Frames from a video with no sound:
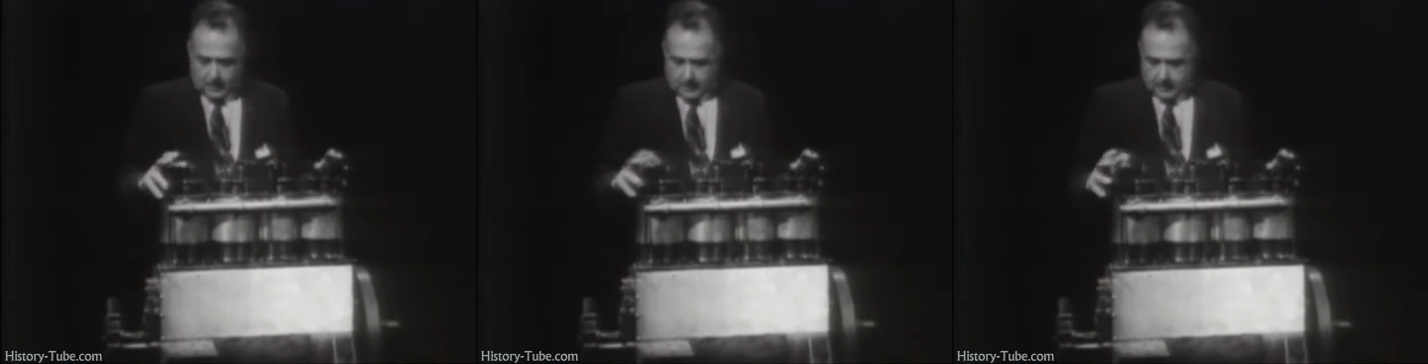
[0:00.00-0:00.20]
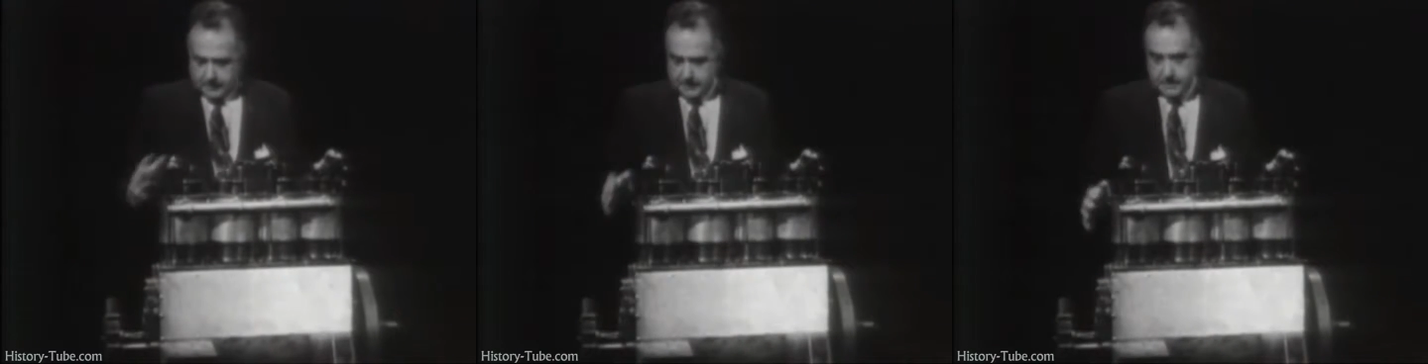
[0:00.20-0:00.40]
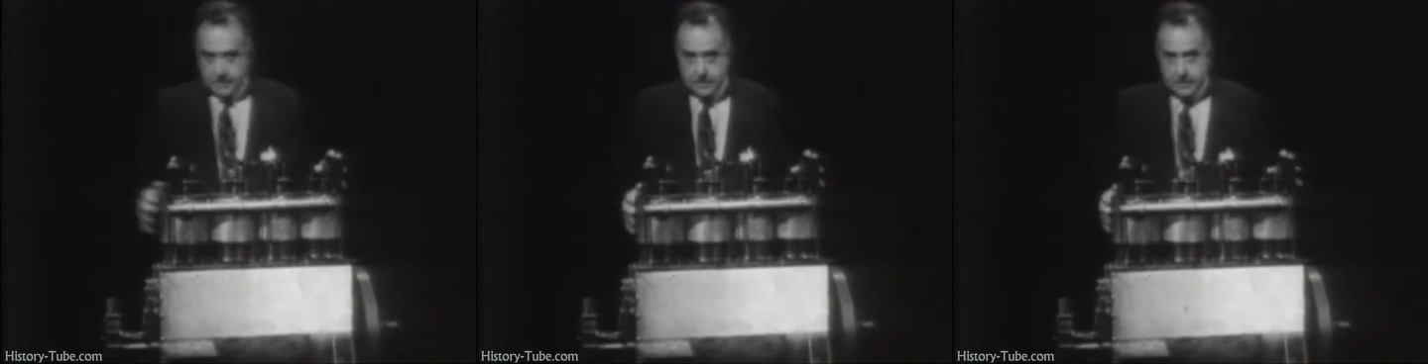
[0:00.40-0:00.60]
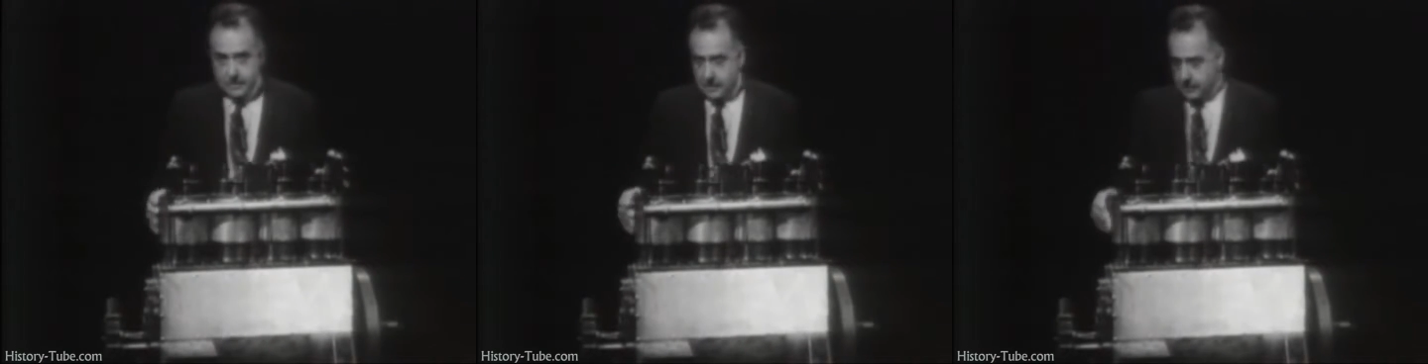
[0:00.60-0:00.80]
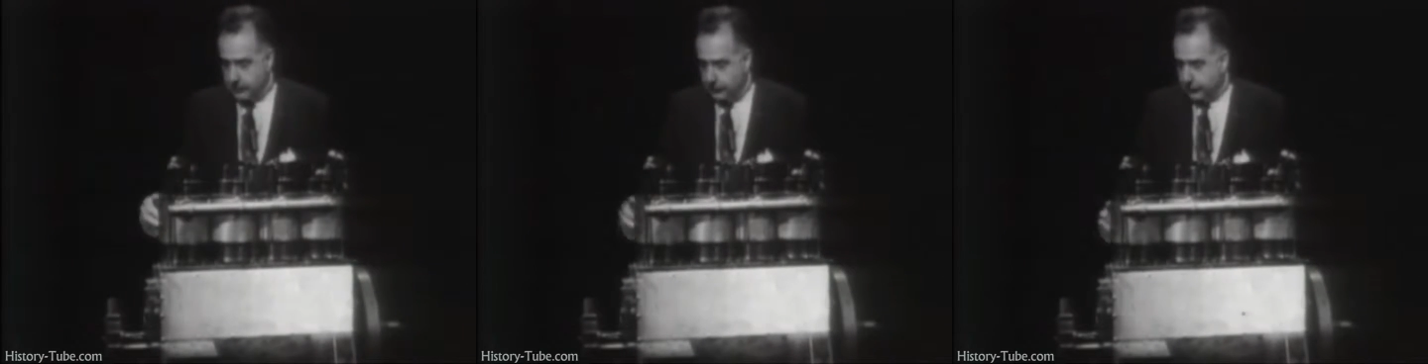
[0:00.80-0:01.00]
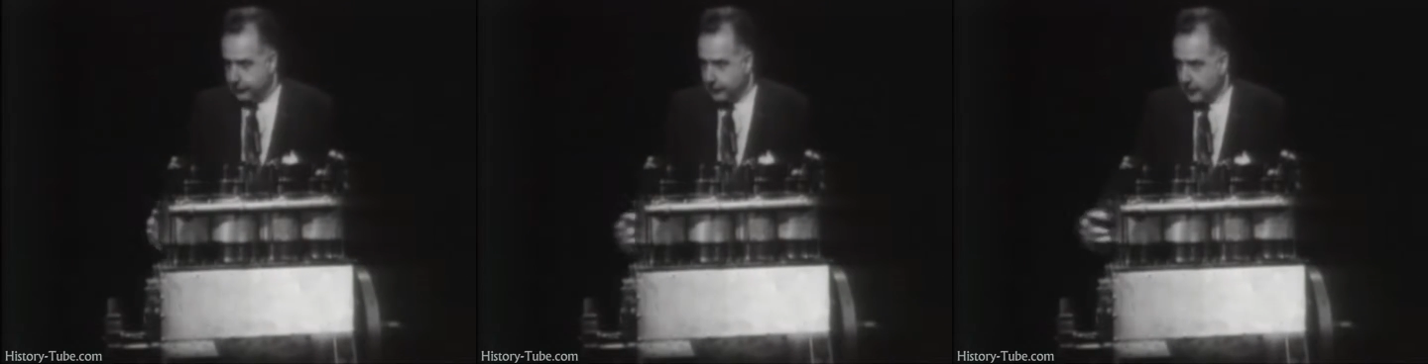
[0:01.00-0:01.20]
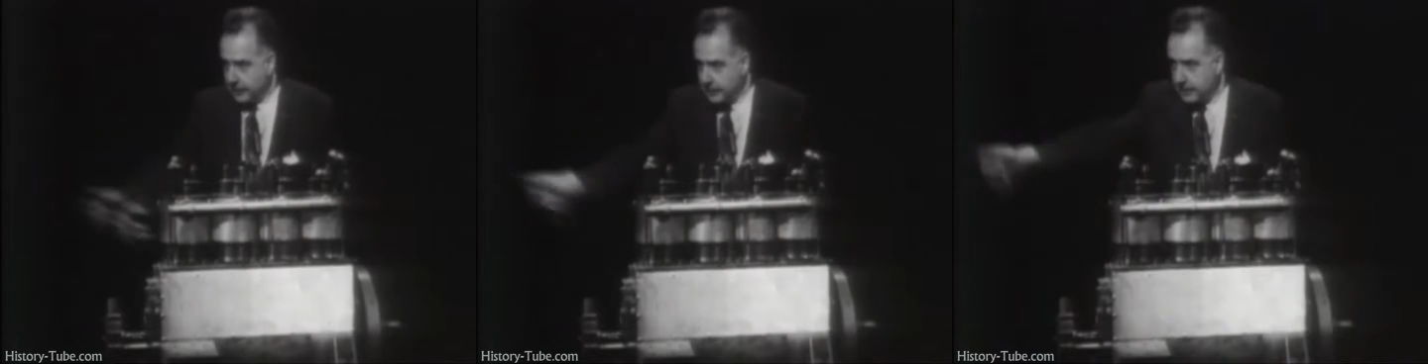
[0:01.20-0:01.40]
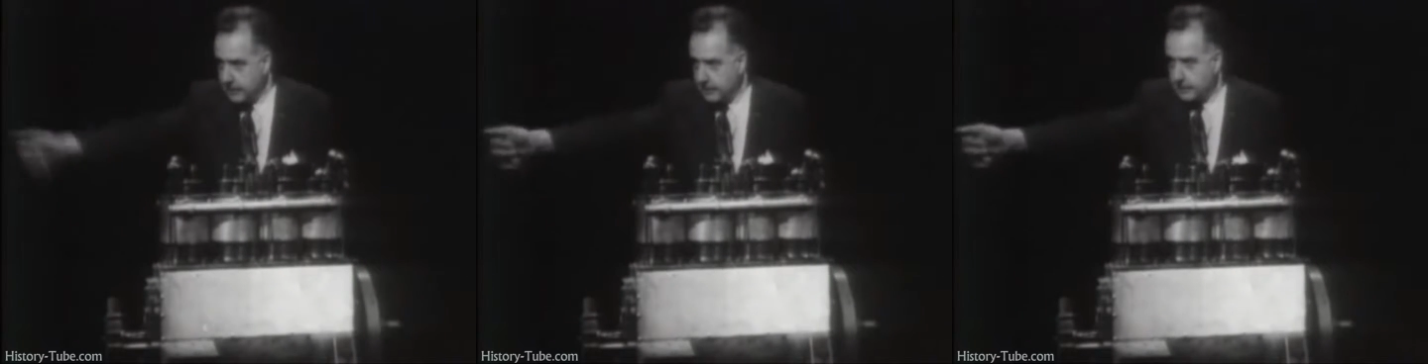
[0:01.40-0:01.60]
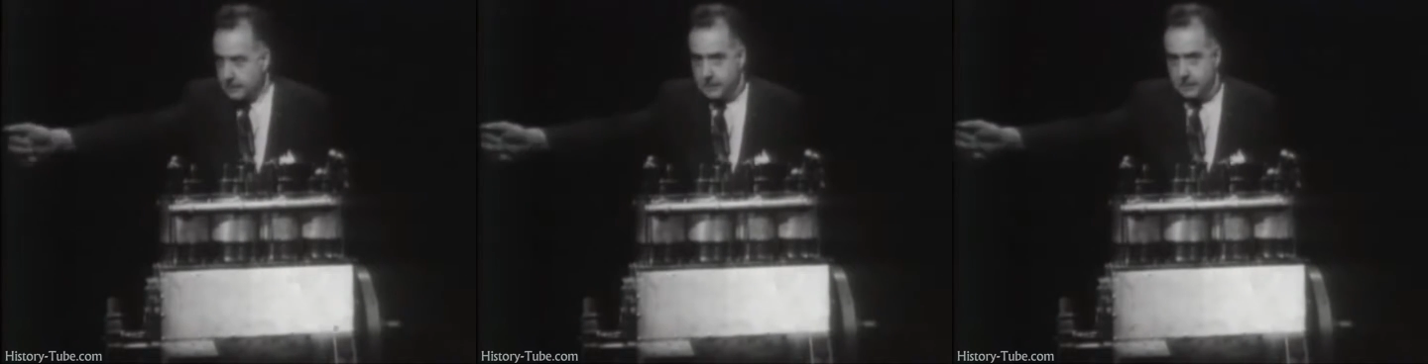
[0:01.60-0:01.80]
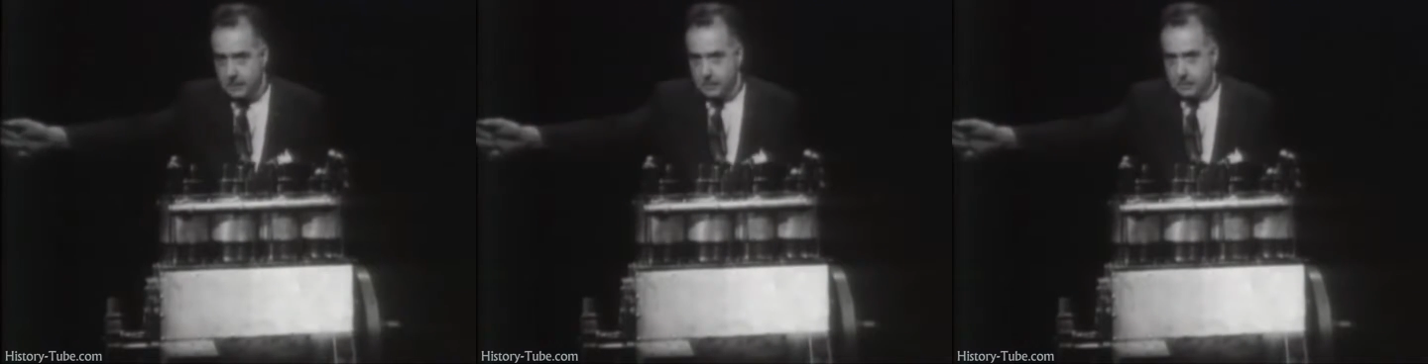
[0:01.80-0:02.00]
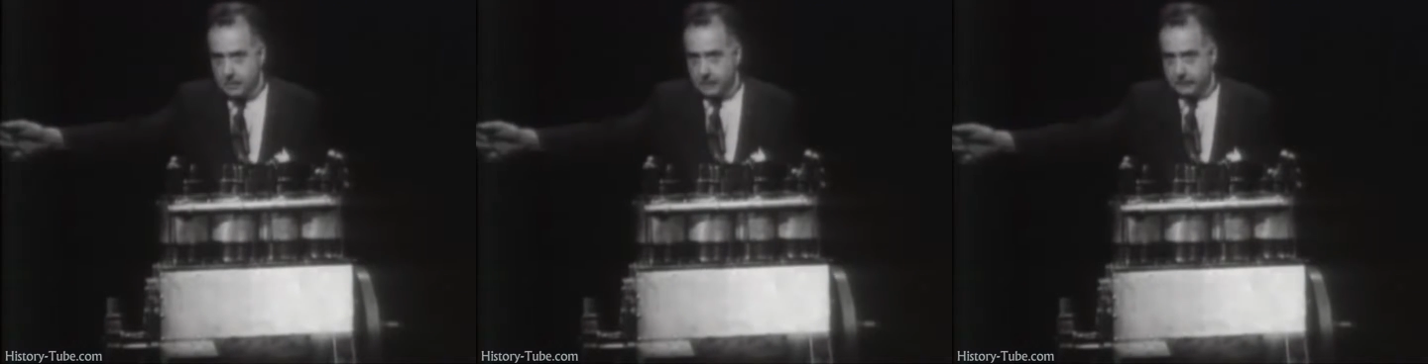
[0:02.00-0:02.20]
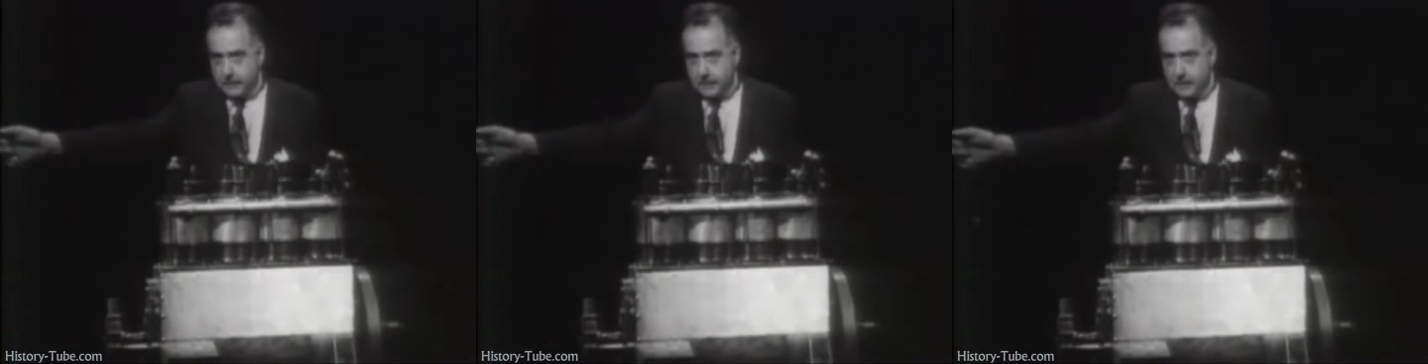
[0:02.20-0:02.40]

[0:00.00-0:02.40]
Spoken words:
This is the front end of the